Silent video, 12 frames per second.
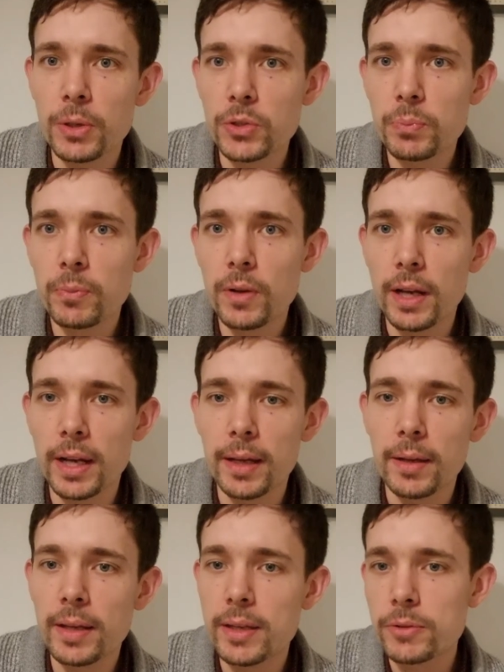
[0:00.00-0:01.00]
much
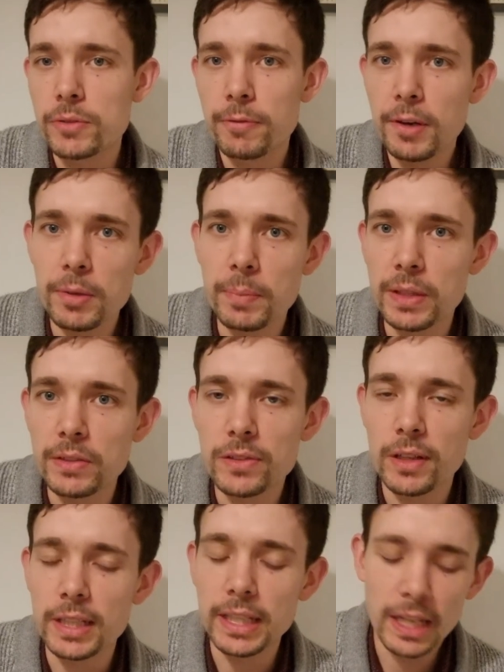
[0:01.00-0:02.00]
uh, it was a very big
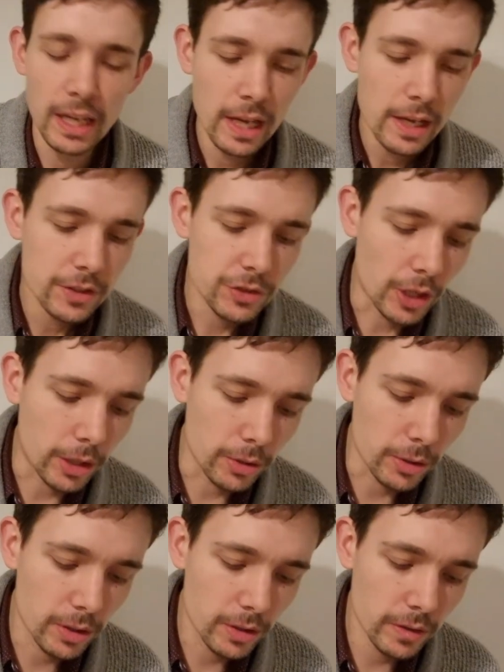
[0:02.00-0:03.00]
study.
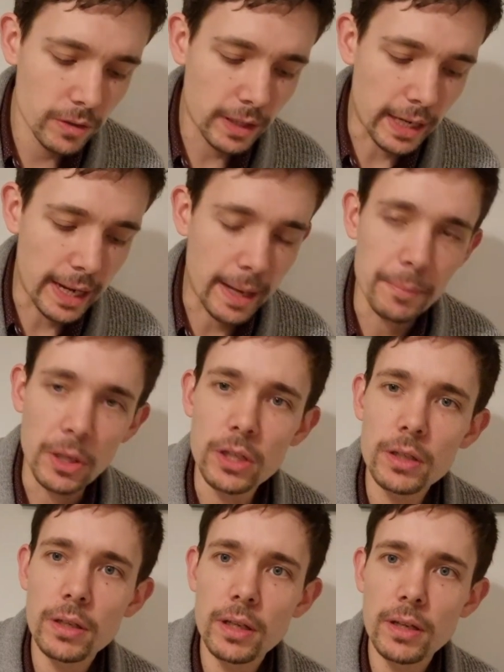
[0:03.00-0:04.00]
So, um,
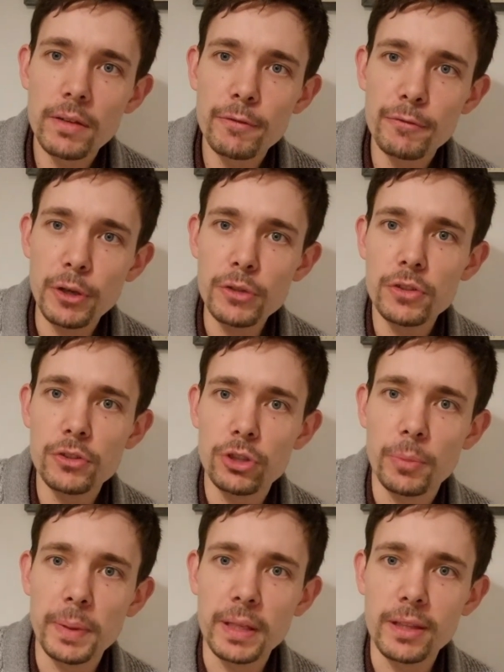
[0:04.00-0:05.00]

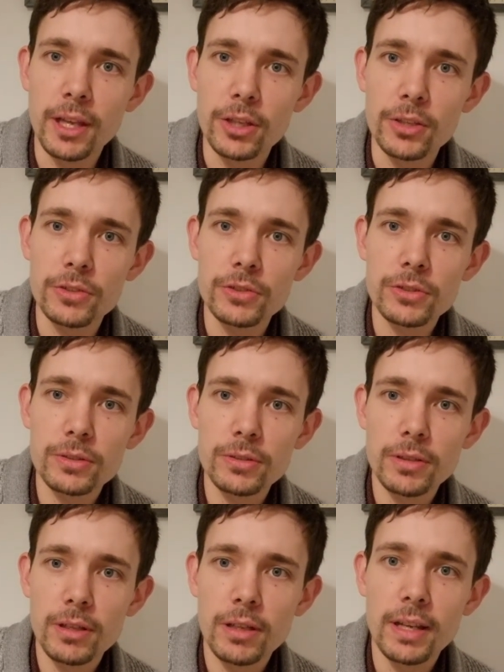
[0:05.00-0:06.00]
photoshopping those
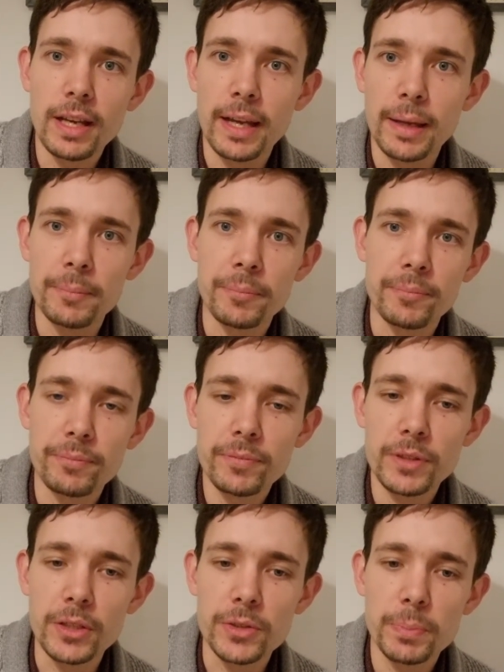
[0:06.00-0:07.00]
um,
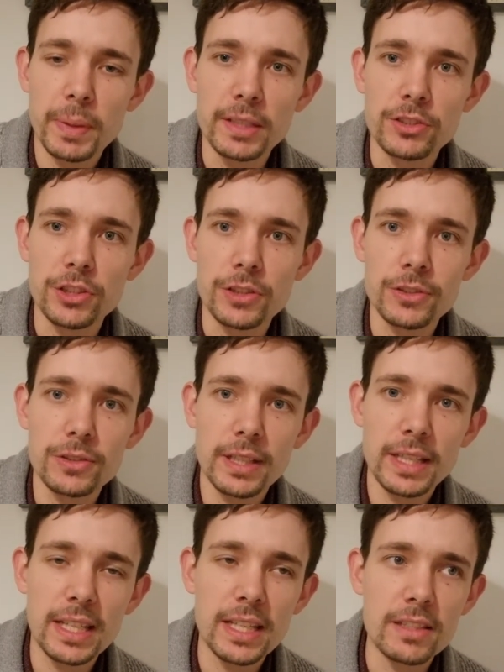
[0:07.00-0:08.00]
those pictures
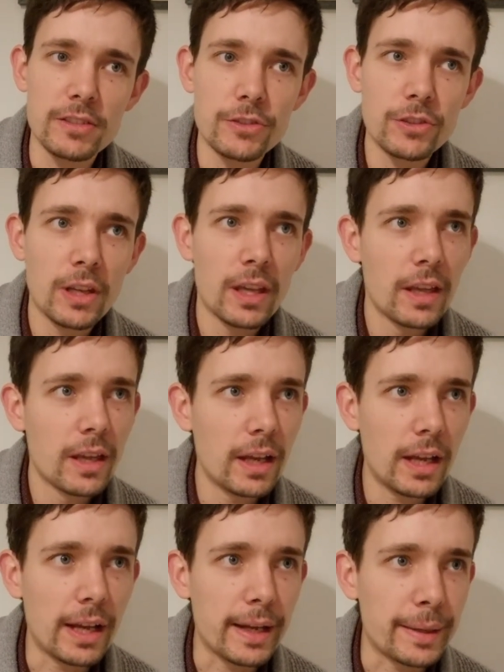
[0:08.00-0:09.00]
is,
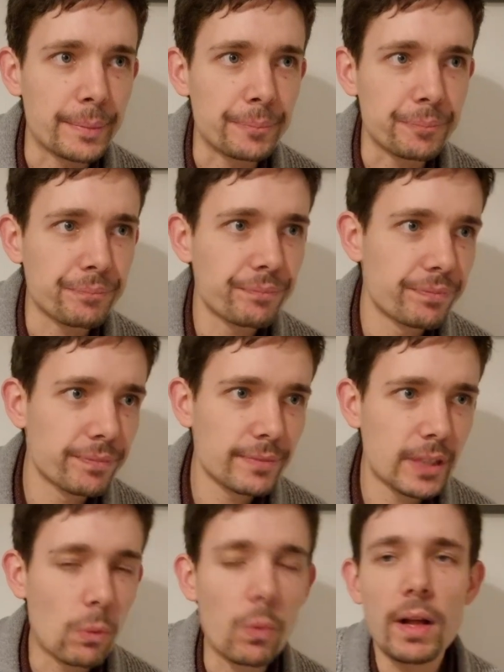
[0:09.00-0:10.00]
um,
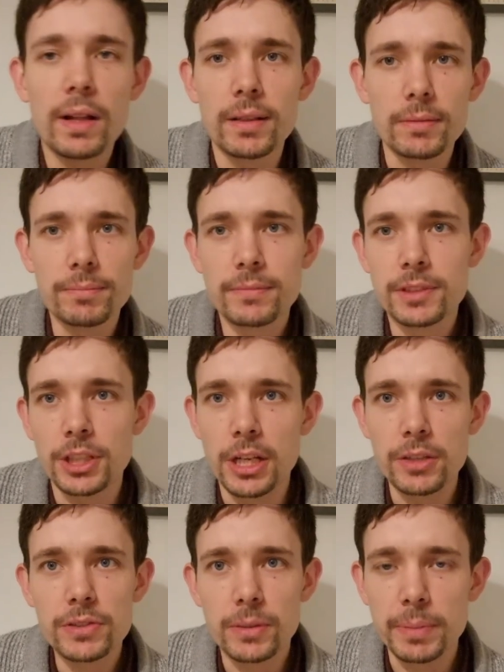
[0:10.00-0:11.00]
while you
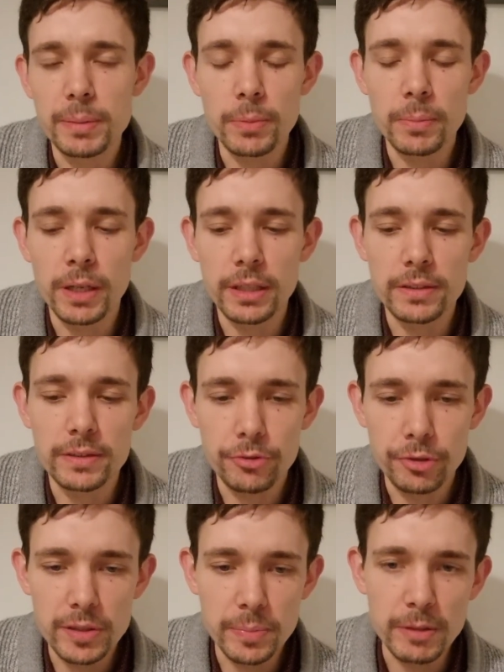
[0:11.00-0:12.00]
know some people might
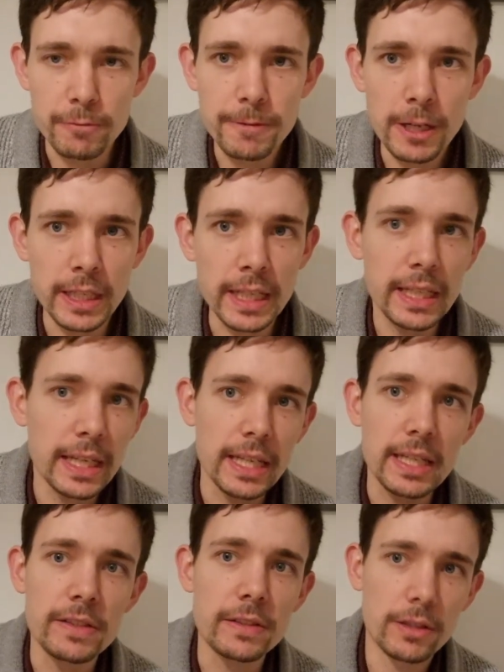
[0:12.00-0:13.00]
consider it to be funny,
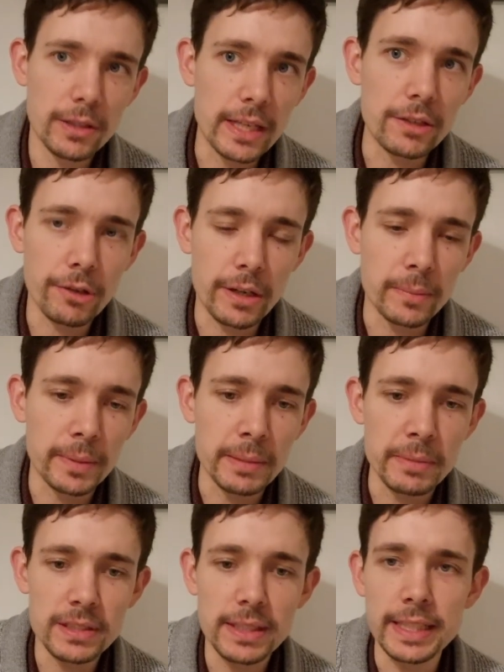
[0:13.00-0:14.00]
it is
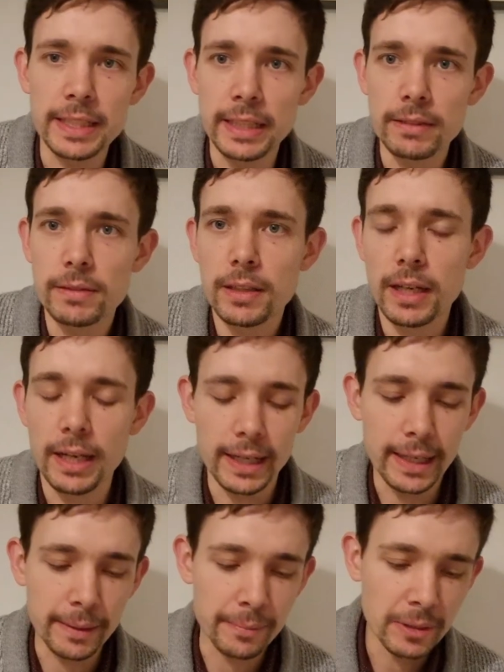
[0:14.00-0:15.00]
incredibly misleading.
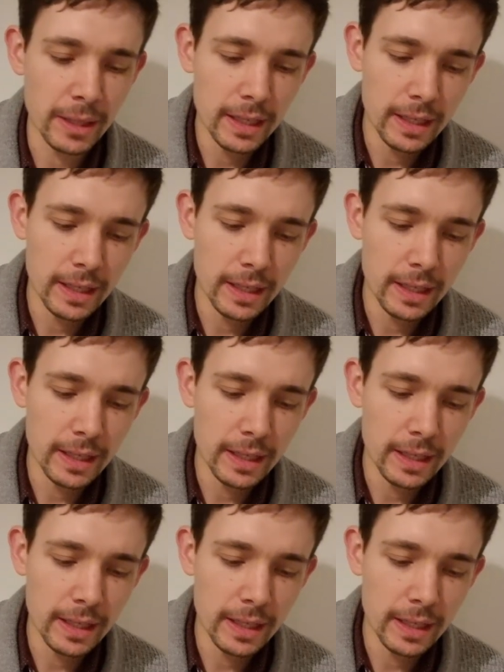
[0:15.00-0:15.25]
Um,